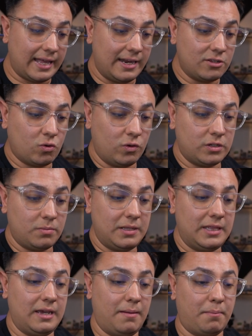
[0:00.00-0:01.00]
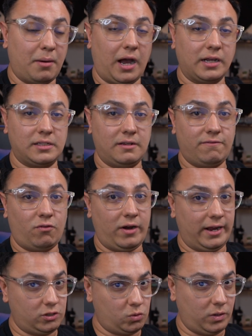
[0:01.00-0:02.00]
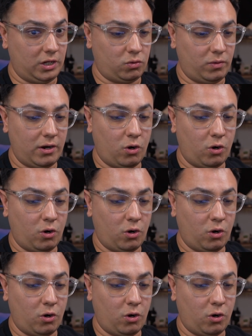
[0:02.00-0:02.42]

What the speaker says: That is going to be the unboxing for X-23.